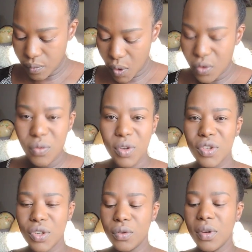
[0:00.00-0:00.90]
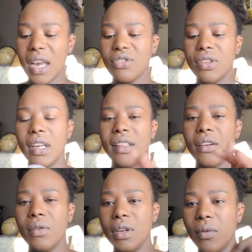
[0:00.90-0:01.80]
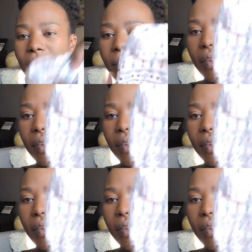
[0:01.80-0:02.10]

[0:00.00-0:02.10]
Most were two, actually. I think only one